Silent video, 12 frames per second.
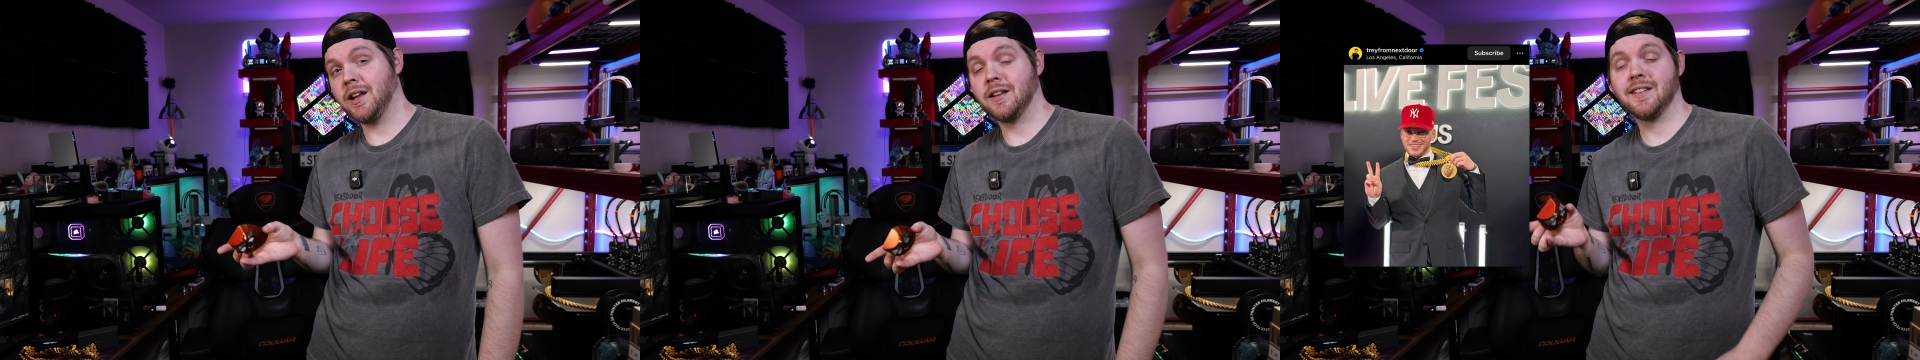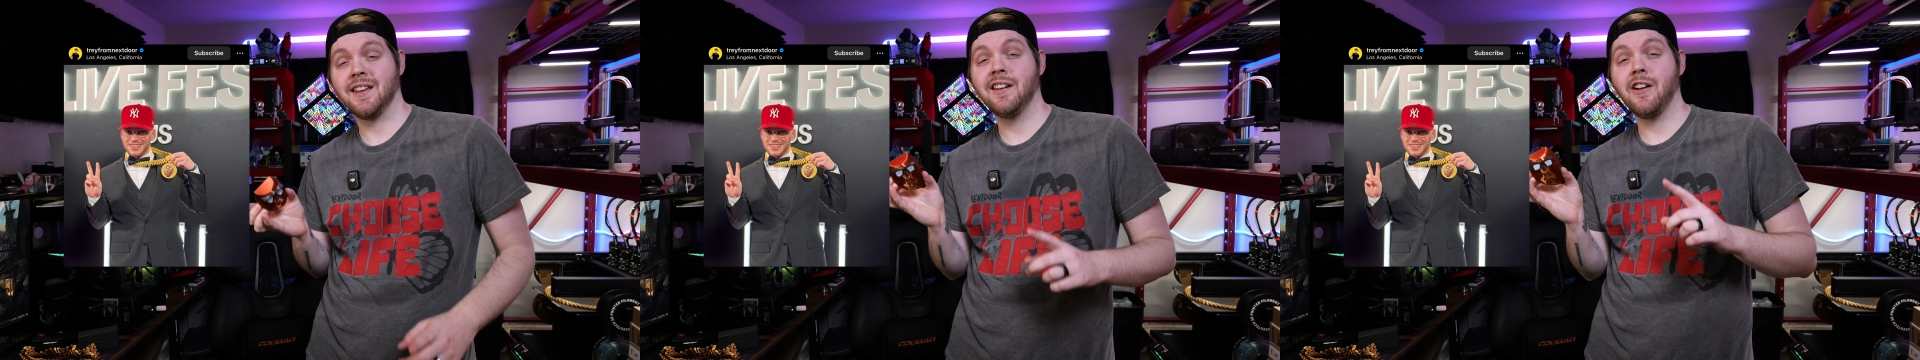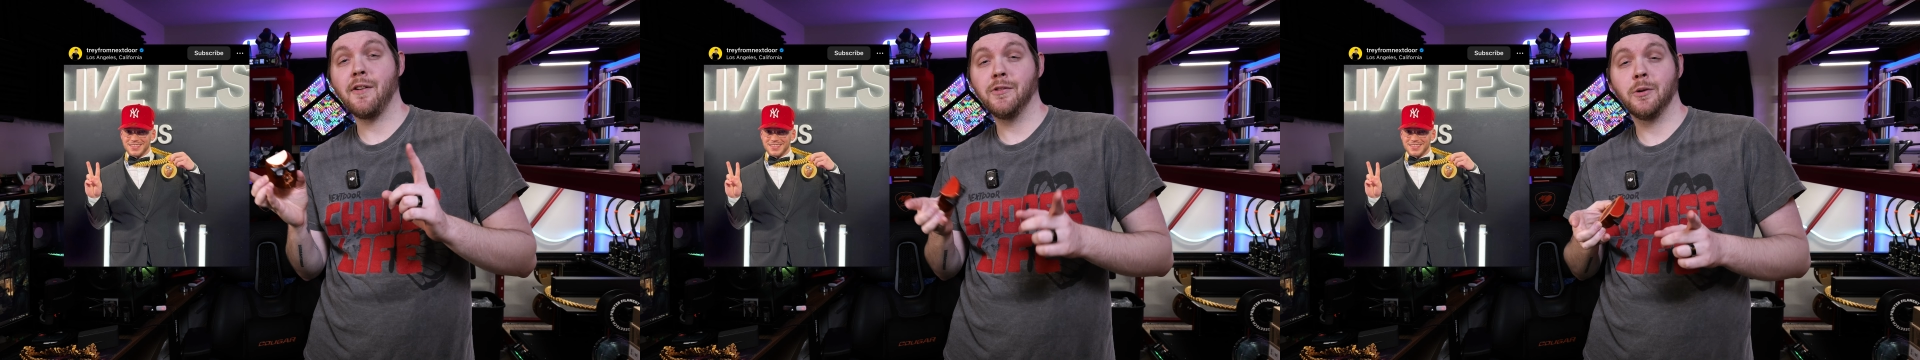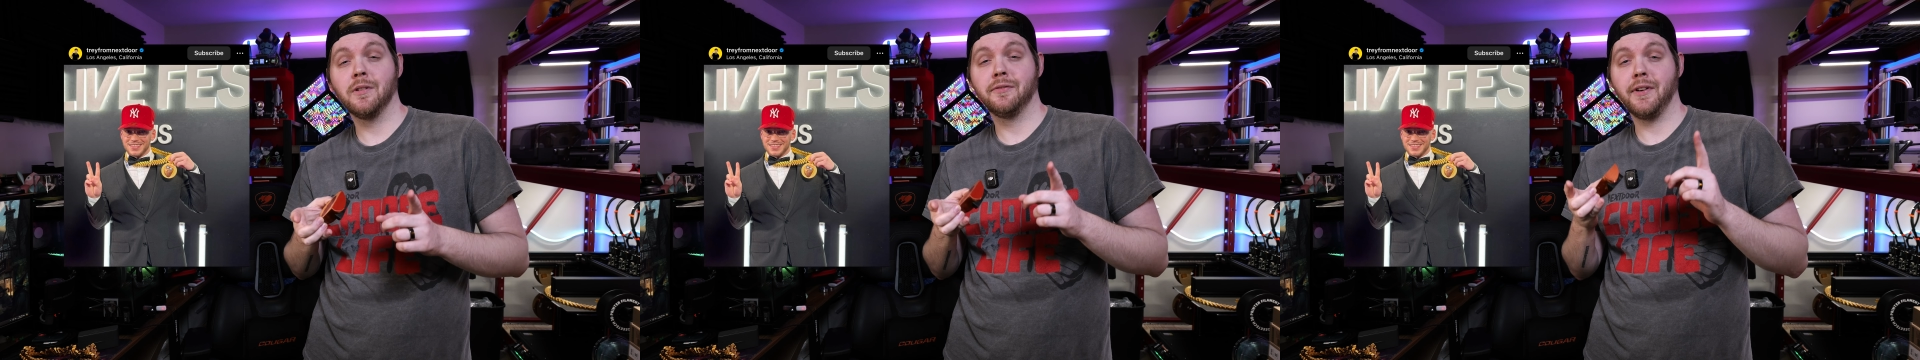and sent it off
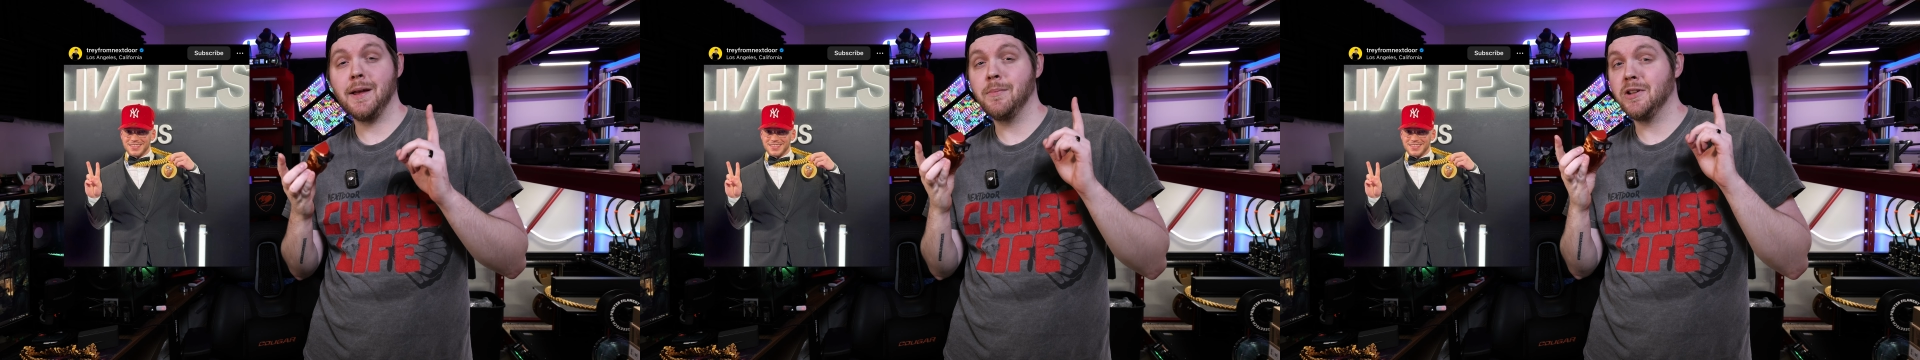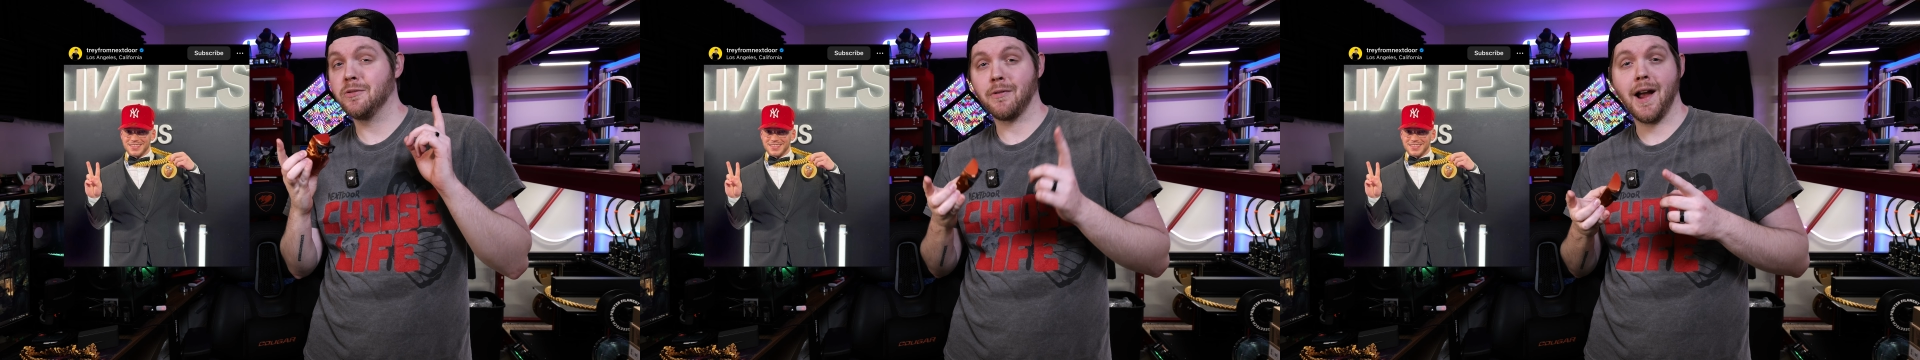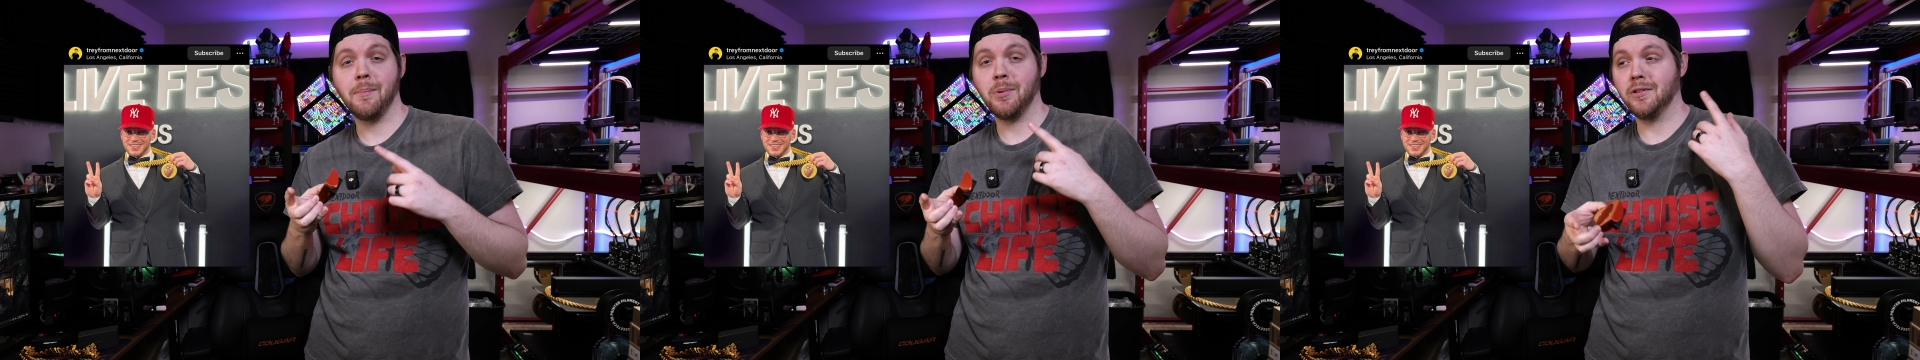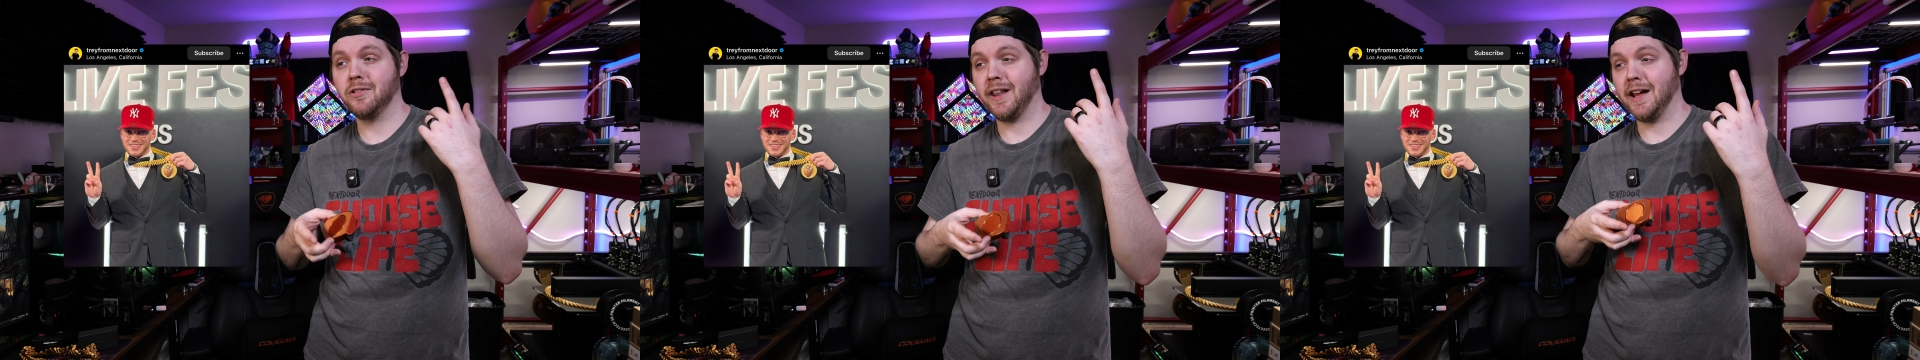to a famous
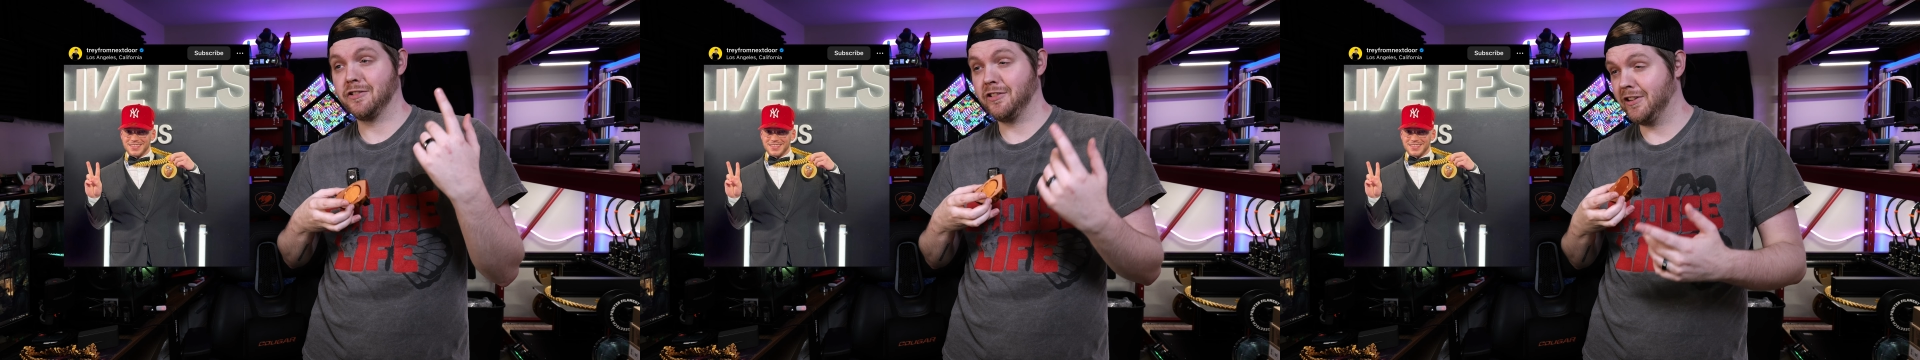rapper slash